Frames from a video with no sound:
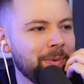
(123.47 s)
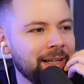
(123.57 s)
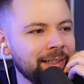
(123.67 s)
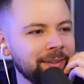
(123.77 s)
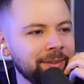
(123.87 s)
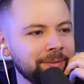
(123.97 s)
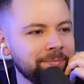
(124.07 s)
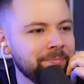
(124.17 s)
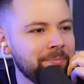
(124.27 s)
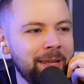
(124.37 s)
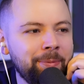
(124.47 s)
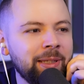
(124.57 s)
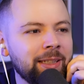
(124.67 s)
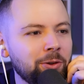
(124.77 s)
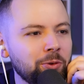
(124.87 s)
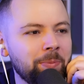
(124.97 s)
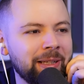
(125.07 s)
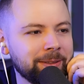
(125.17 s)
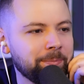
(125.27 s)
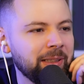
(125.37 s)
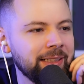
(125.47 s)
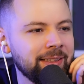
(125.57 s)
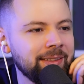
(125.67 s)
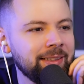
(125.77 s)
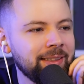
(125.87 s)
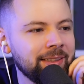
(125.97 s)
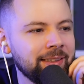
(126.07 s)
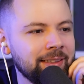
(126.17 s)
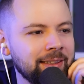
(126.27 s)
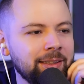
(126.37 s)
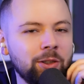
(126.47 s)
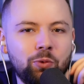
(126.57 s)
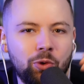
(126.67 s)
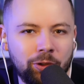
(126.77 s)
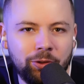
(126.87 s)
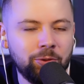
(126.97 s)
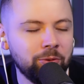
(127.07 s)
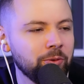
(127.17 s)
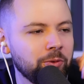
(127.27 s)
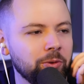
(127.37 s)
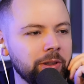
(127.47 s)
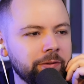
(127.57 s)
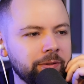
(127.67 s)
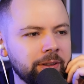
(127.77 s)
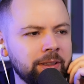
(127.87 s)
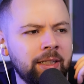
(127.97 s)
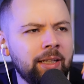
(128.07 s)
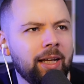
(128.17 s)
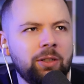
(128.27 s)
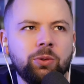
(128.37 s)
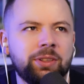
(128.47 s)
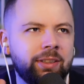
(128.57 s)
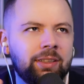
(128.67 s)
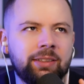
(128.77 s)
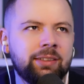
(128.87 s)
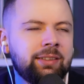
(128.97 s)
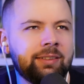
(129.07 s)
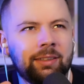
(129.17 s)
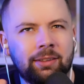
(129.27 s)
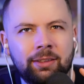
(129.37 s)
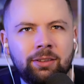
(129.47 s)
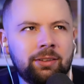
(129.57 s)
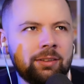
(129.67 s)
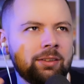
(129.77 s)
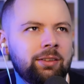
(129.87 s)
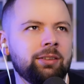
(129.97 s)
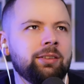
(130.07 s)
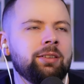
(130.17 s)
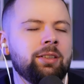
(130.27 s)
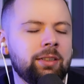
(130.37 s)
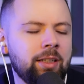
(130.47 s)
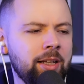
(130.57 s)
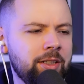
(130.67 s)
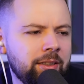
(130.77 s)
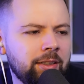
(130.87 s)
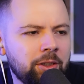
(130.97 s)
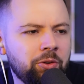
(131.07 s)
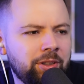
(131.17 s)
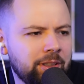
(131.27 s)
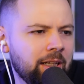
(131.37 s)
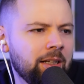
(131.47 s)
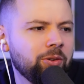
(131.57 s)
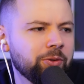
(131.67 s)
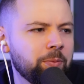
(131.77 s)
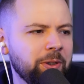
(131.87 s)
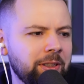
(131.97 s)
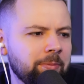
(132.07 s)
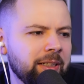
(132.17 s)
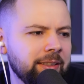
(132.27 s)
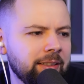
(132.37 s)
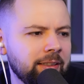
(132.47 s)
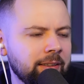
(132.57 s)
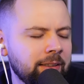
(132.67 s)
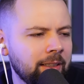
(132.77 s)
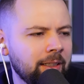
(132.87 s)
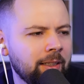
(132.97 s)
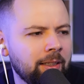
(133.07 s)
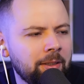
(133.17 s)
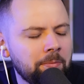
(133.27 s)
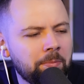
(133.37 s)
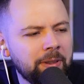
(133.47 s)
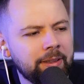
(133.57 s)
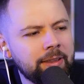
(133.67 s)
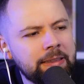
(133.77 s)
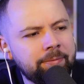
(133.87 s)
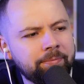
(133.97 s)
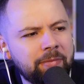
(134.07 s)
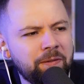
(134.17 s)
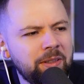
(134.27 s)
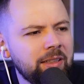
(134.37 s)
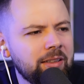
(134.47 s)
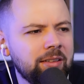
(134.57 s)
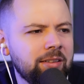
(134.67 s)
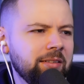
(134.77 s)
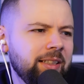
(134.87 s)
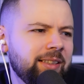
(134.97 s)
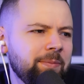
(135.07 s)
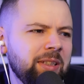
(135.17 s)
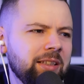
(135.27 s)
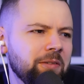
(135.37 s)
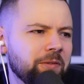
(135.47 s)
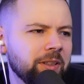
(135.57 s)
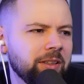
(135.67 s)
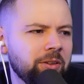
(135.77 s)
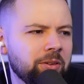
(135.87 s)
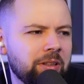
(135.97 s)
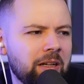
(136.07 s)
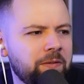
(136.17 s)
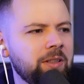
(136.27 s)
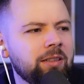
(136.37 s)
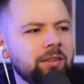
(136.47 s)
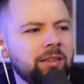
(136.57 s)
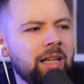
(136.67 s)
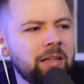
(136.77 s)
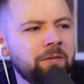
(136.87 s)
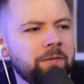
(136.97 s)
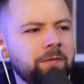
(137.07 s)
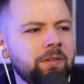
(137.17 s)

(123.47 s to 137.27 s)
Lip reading: are maybe the two best places in the world to live. I know certain Asian countries are also pretty amazing, but I think it's a bit different. You know, I think life